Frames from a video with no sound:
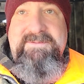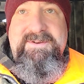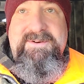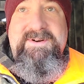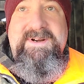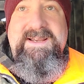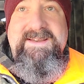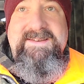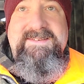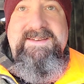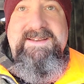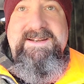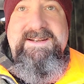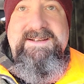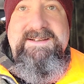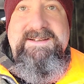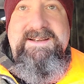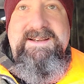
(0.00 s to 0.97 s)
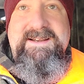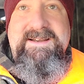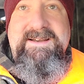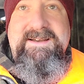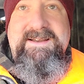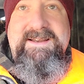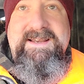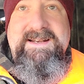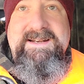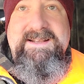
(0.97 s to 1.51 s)
there is
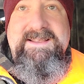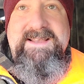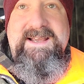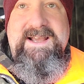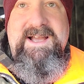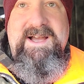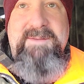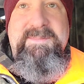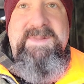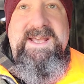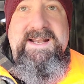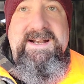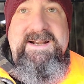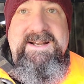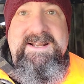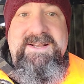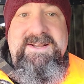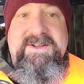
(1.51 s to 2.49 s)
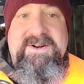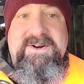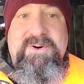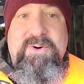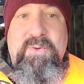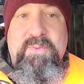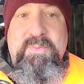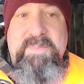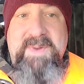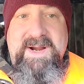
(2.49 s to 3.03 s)
anything updated in their
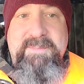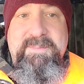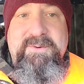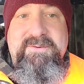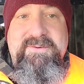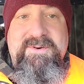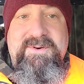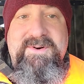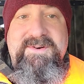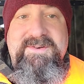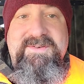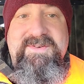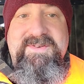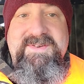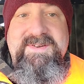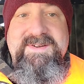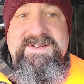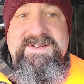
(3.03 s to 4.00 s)
old paper charts,